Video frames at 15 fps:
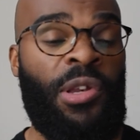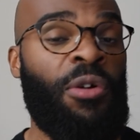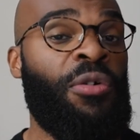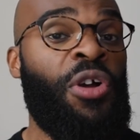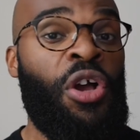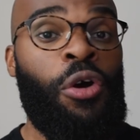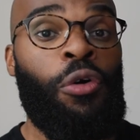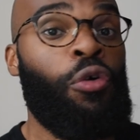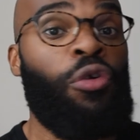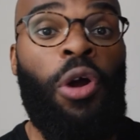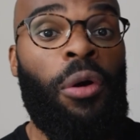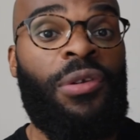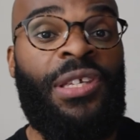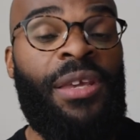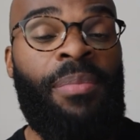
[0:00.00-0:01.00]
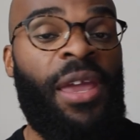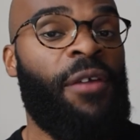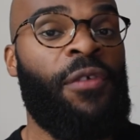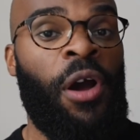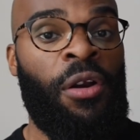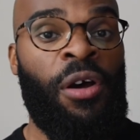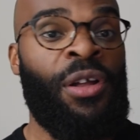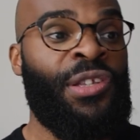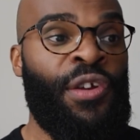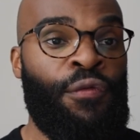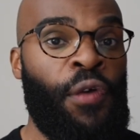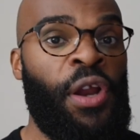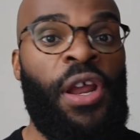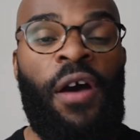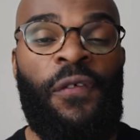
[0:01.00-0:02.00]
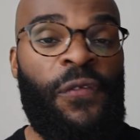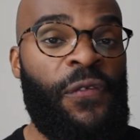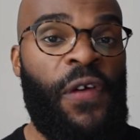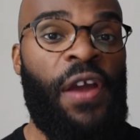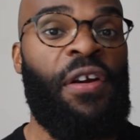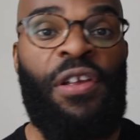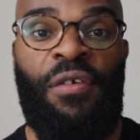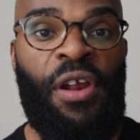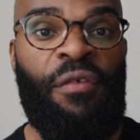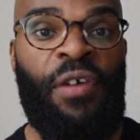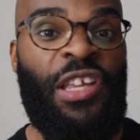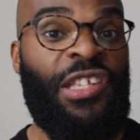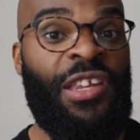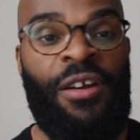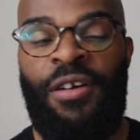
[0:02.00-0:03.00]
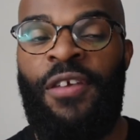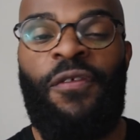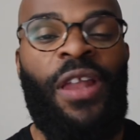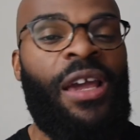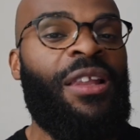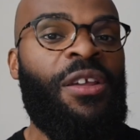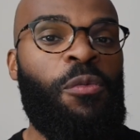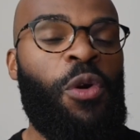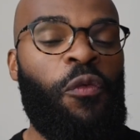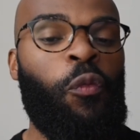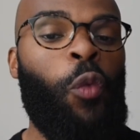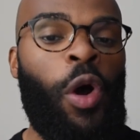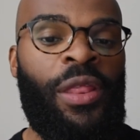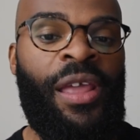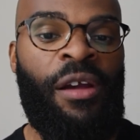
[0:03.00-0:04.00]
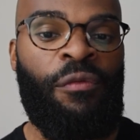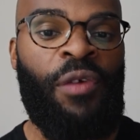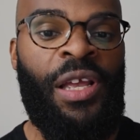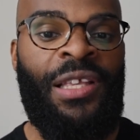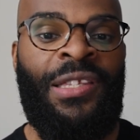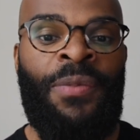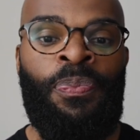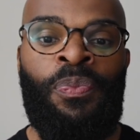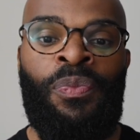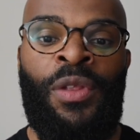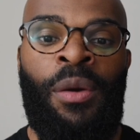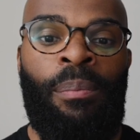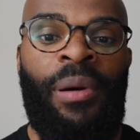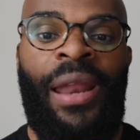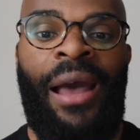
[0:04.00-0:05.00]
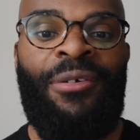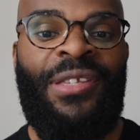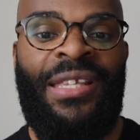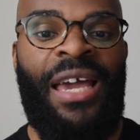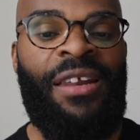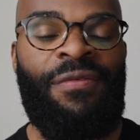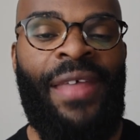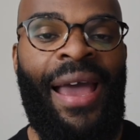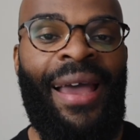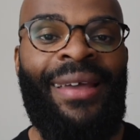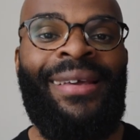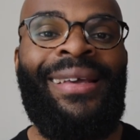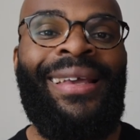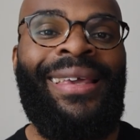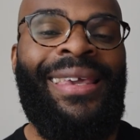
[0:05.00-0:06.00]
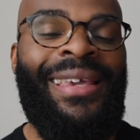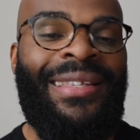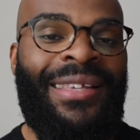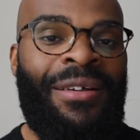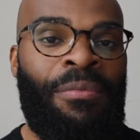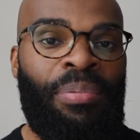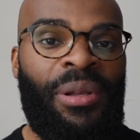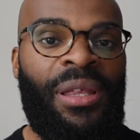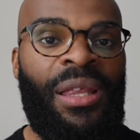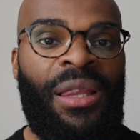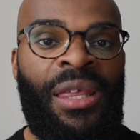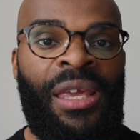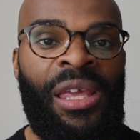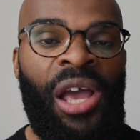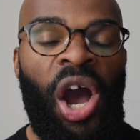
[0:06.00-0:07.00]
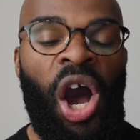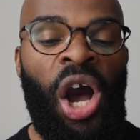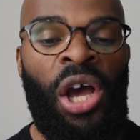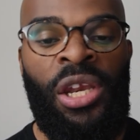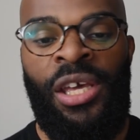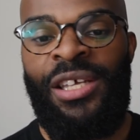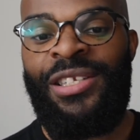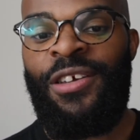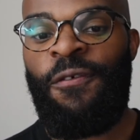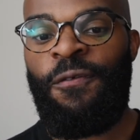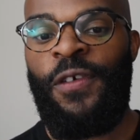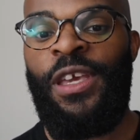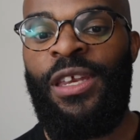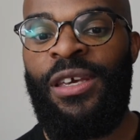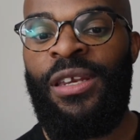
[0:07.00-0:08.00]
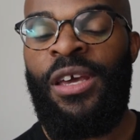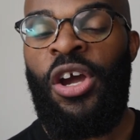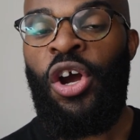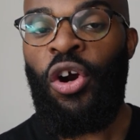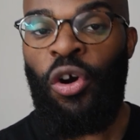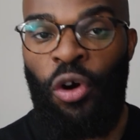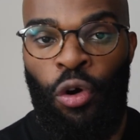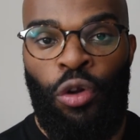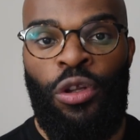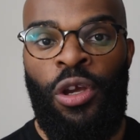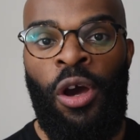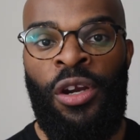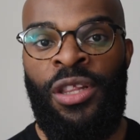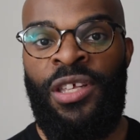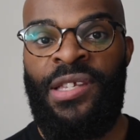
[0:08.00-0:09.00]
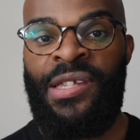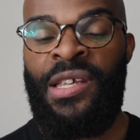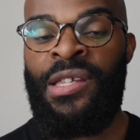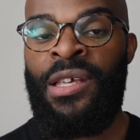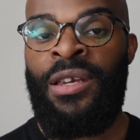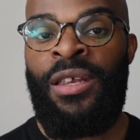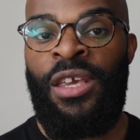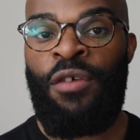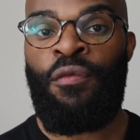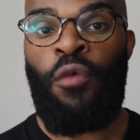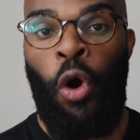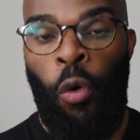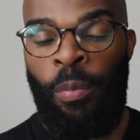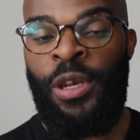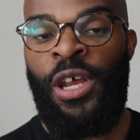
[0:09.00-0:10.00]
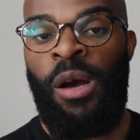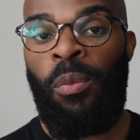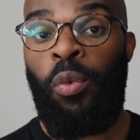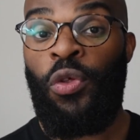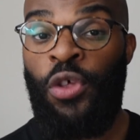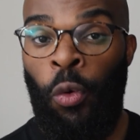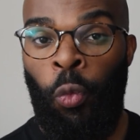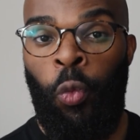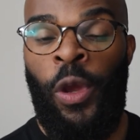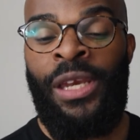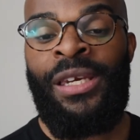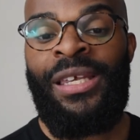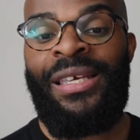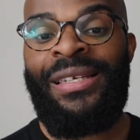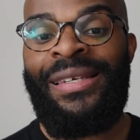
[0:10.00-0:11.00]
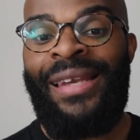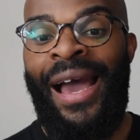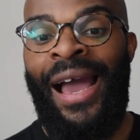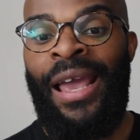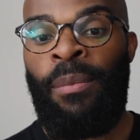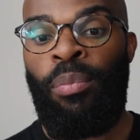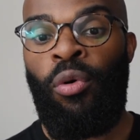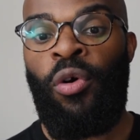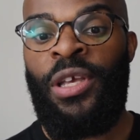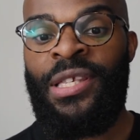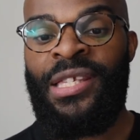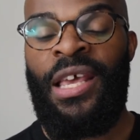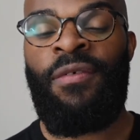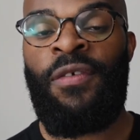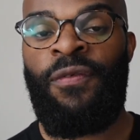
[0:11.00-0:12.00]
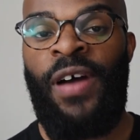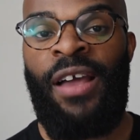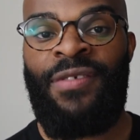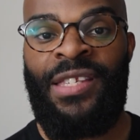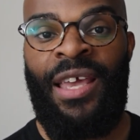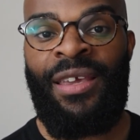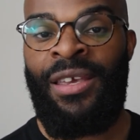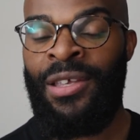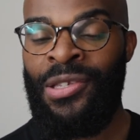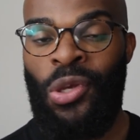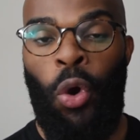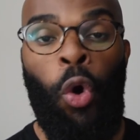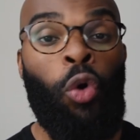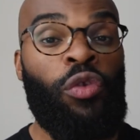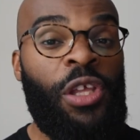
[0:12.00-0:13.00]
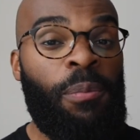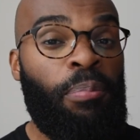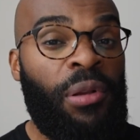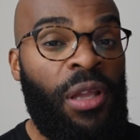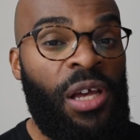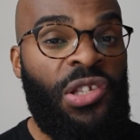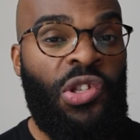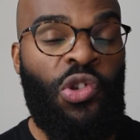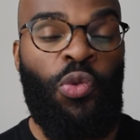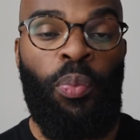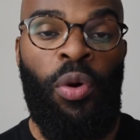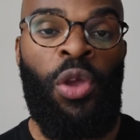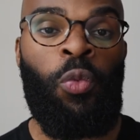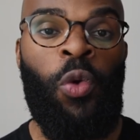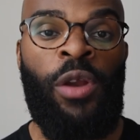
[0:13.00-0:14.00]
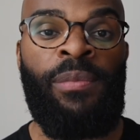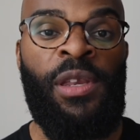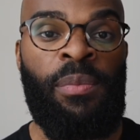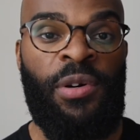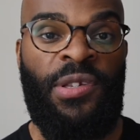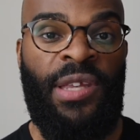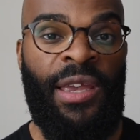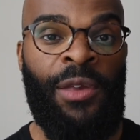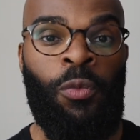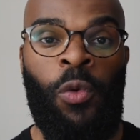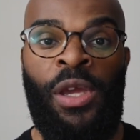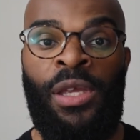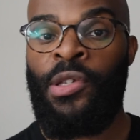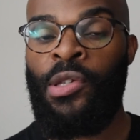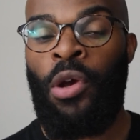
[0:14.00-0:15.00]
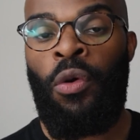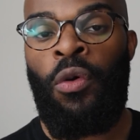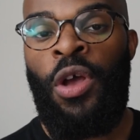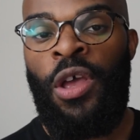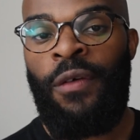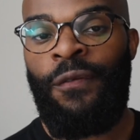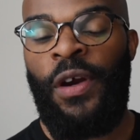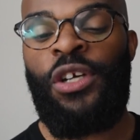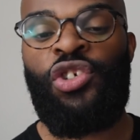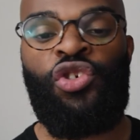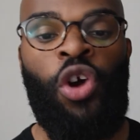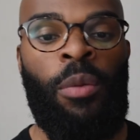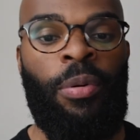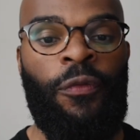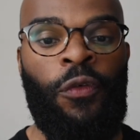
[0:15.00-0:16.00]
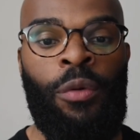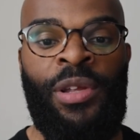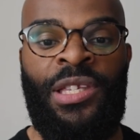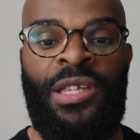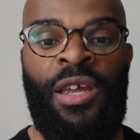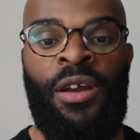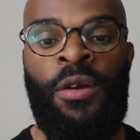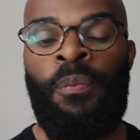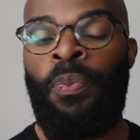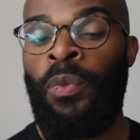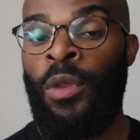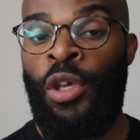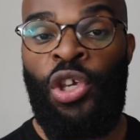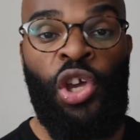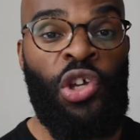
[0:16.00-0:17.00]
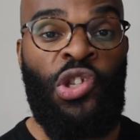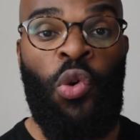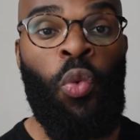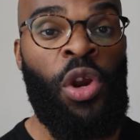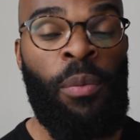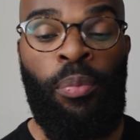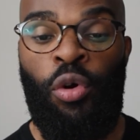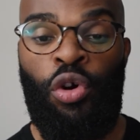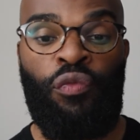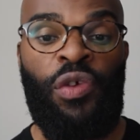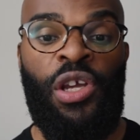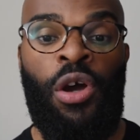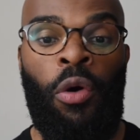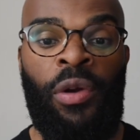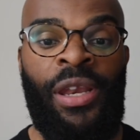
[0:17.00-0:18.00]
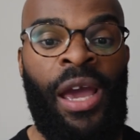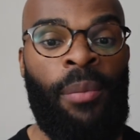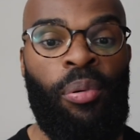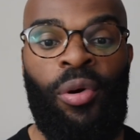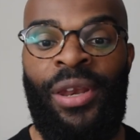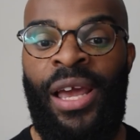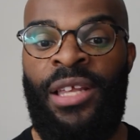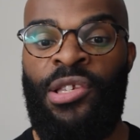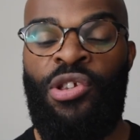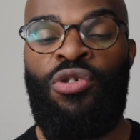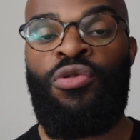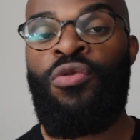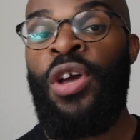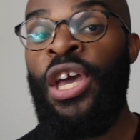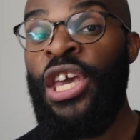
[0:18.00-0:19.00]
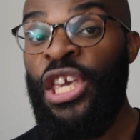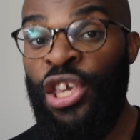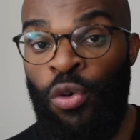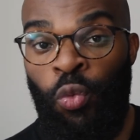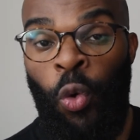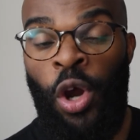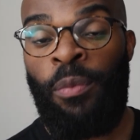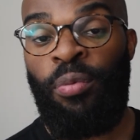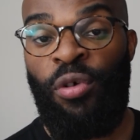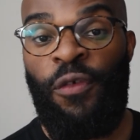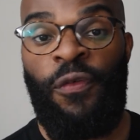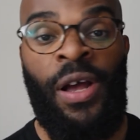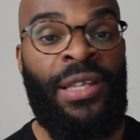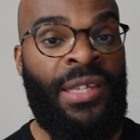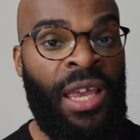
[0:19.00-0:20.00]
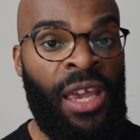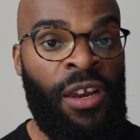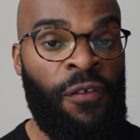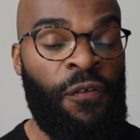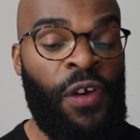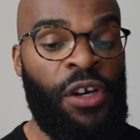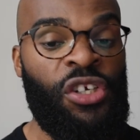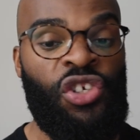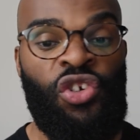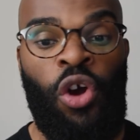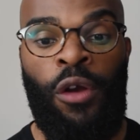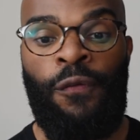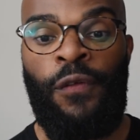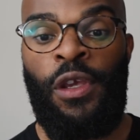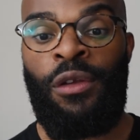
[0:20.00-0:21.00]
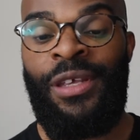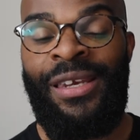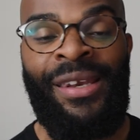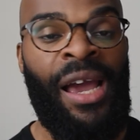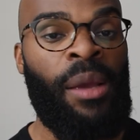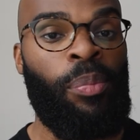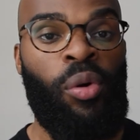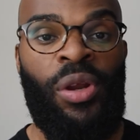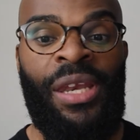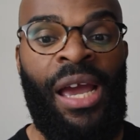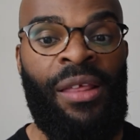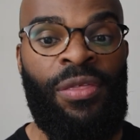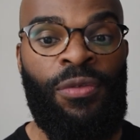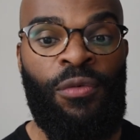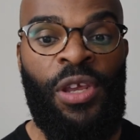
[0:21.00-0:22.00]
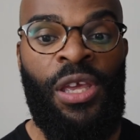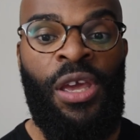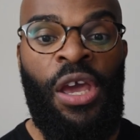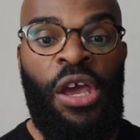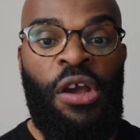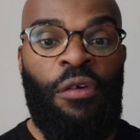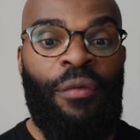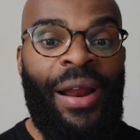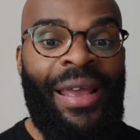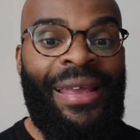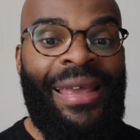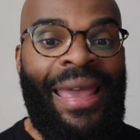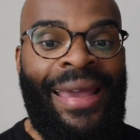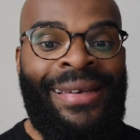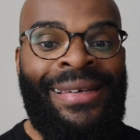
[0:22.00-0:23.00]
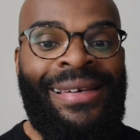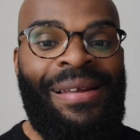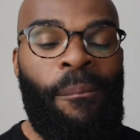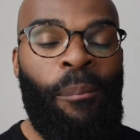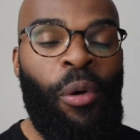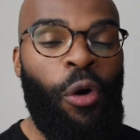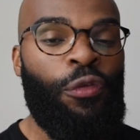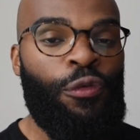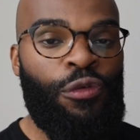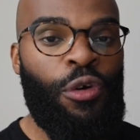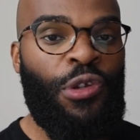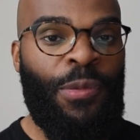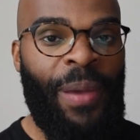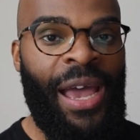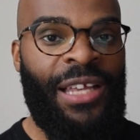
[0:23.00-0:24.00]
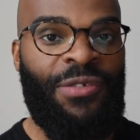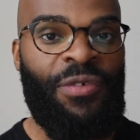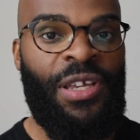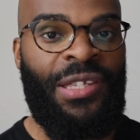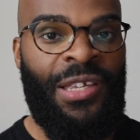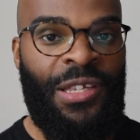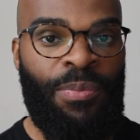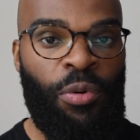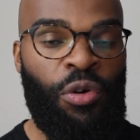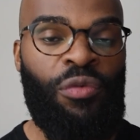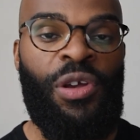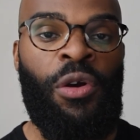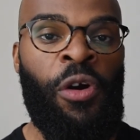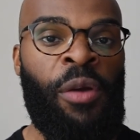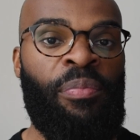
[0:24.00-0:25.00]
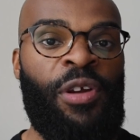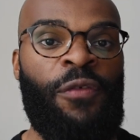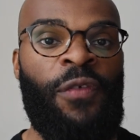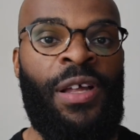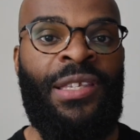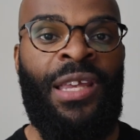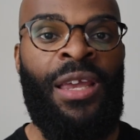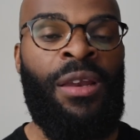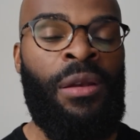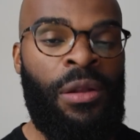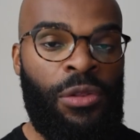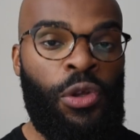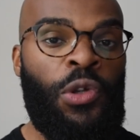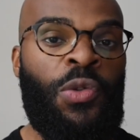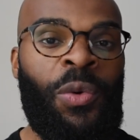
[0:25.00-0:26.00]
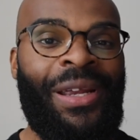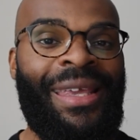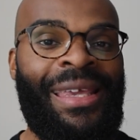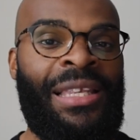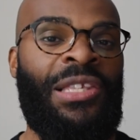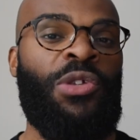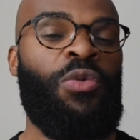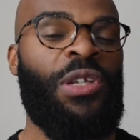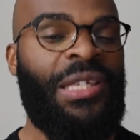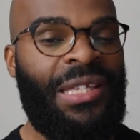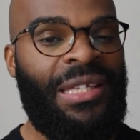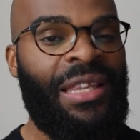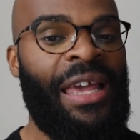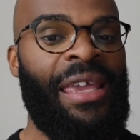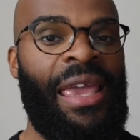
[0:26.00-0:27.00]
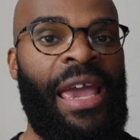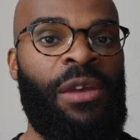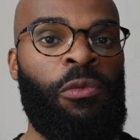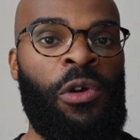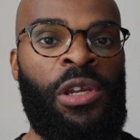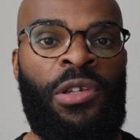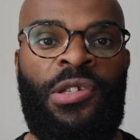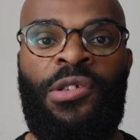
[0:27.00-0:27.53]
So who knows, he may have gone on to run a very great race there, and he likely would have won that race. But outside of that, he is completely undefeated. Early on in the season, he opened up with a windy 9.75 seconds, only plus 2.1 meter per second so very strong performance there. He also won in Puerto Rico in 9.92. He won Prefontaine, a very strong field, in 9.93, right? And both of those past races, Puerto Rico and Prefontaine, those were into a slight headwind.